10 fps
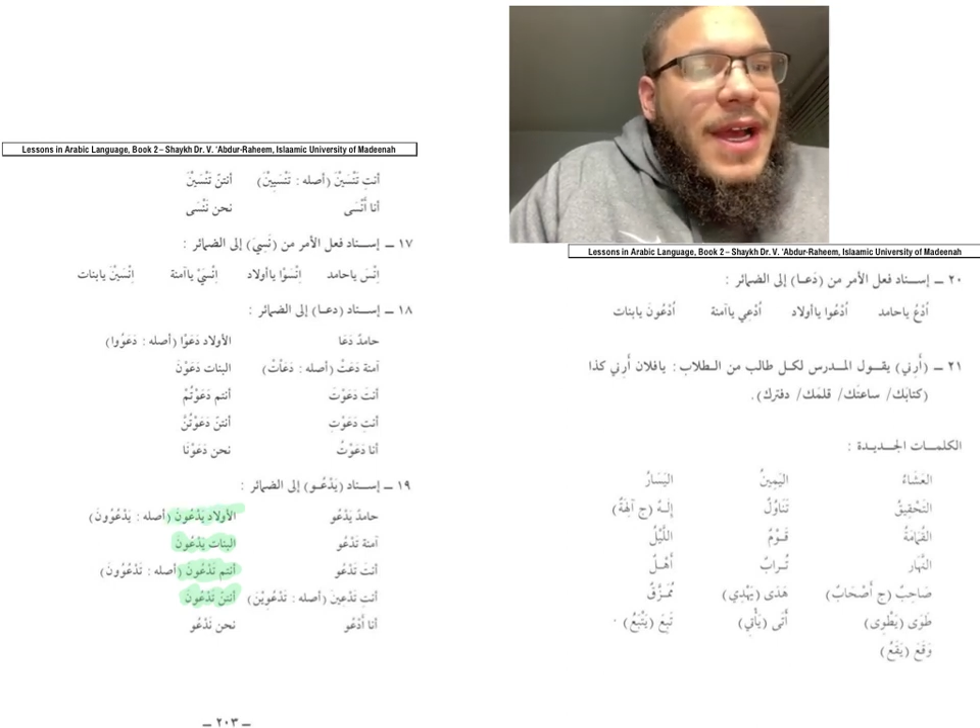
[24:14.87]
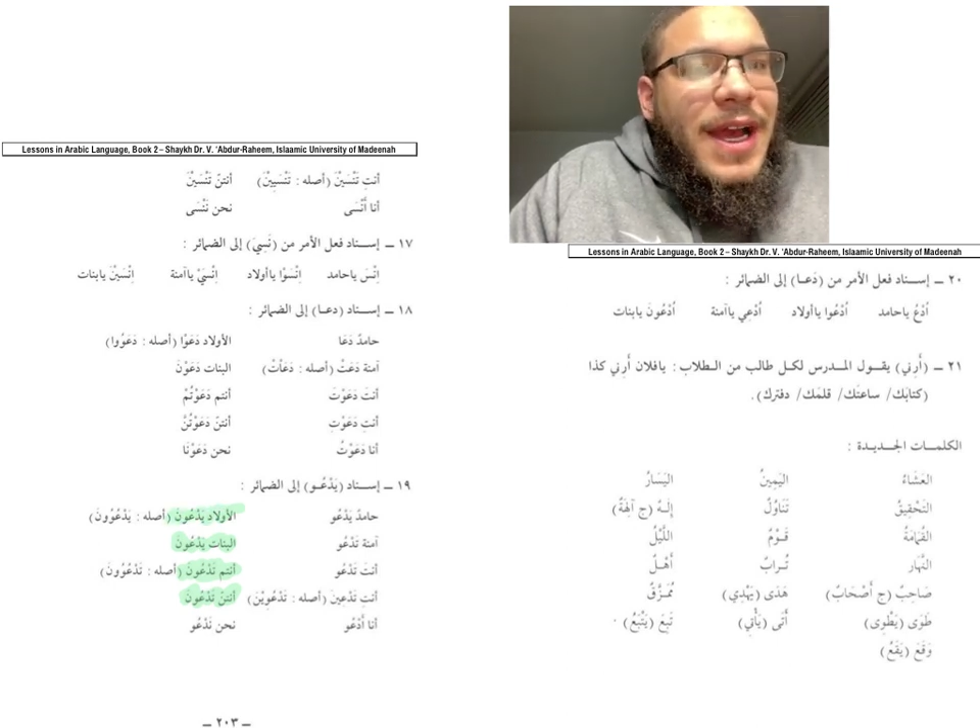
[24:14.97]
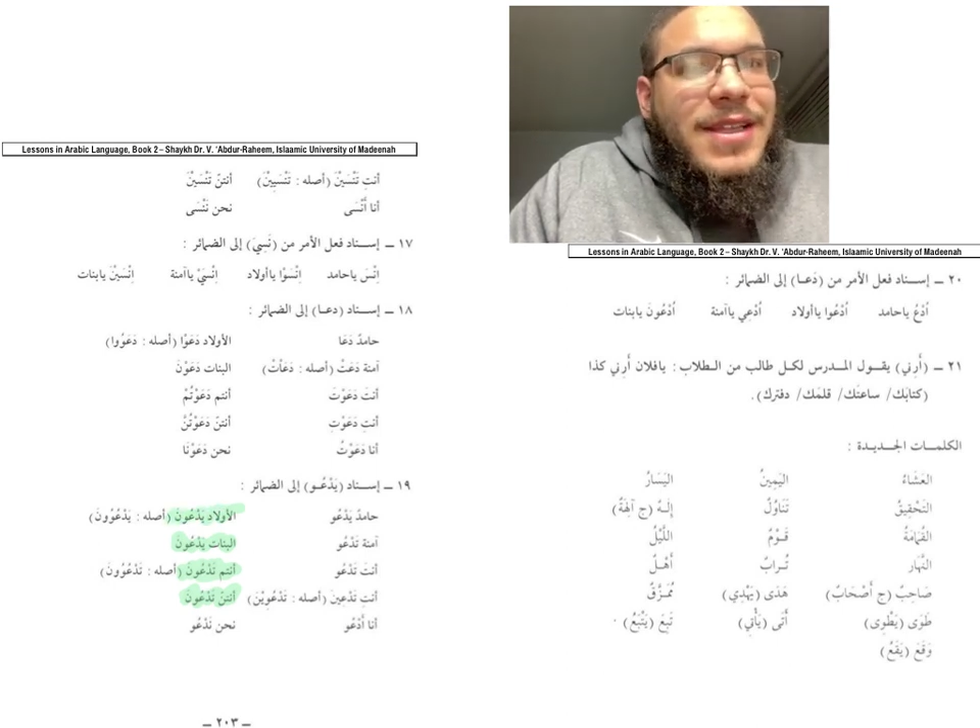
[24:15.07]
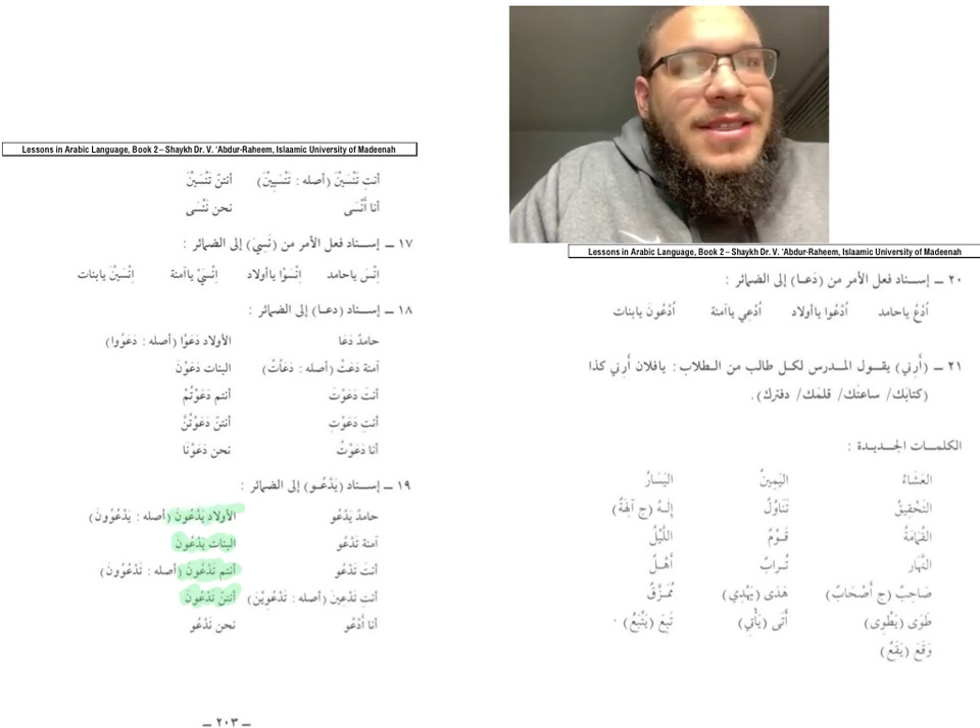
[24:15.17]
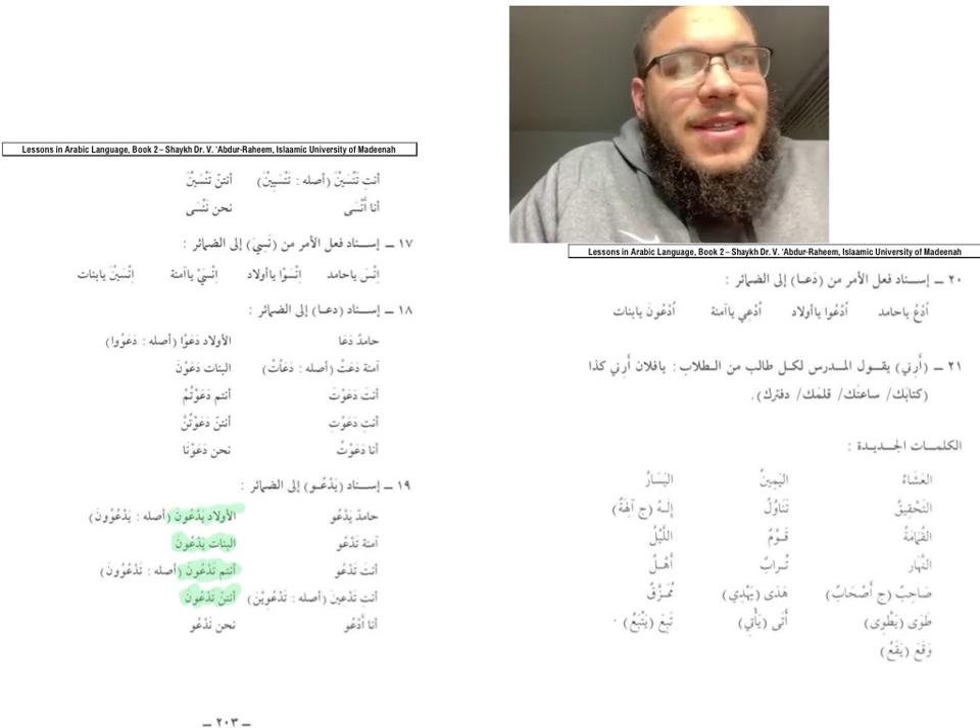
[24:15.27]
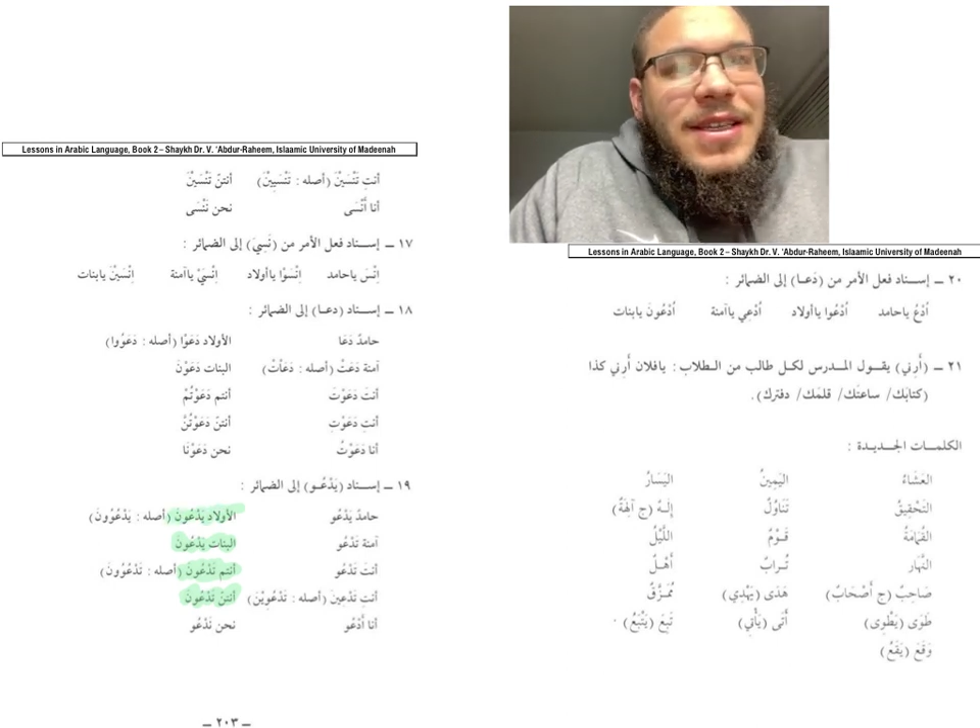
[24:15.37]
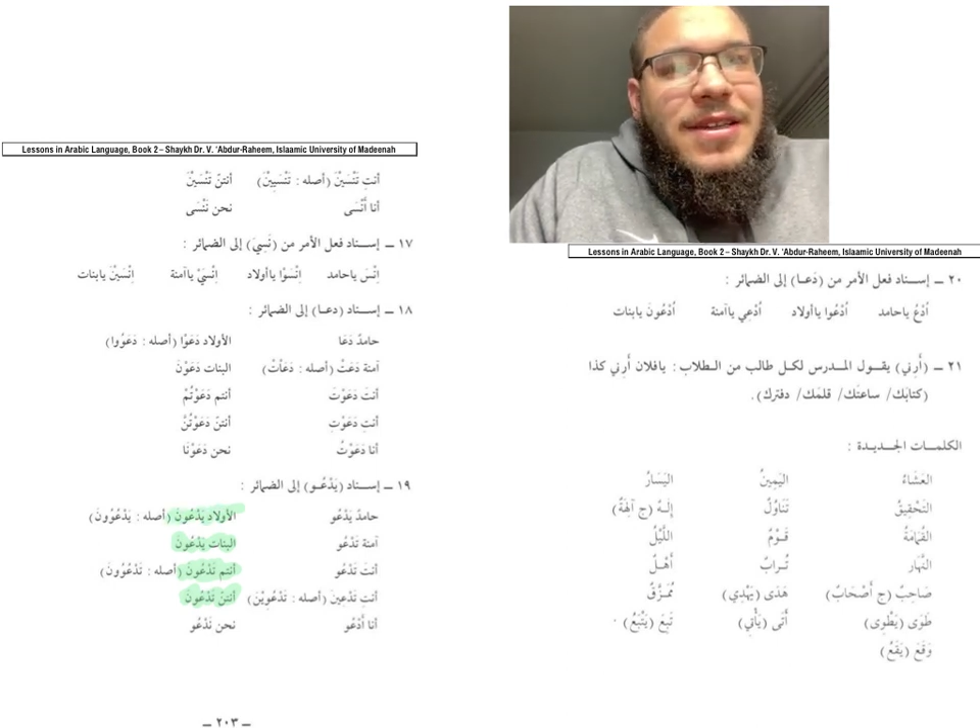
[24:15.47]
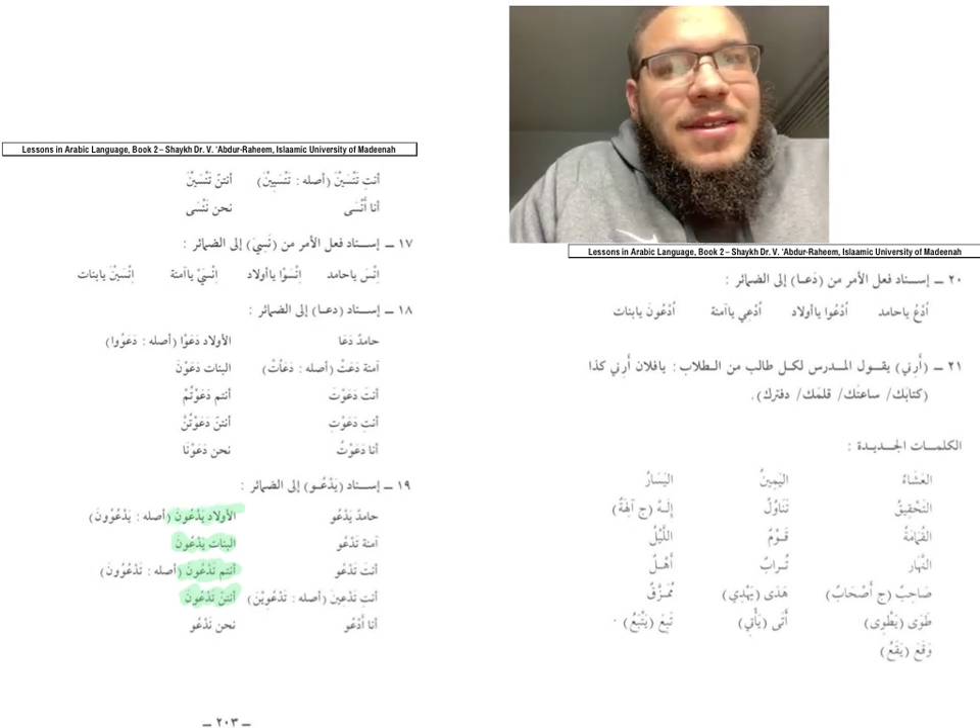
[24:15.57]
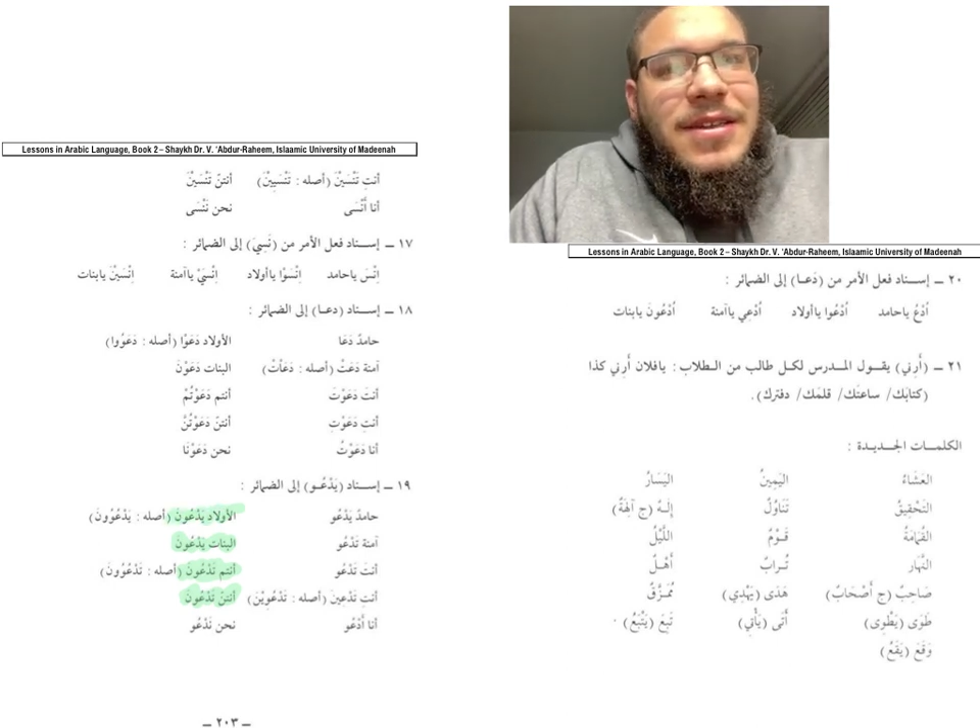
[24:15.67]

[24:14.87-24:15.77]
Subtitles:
anti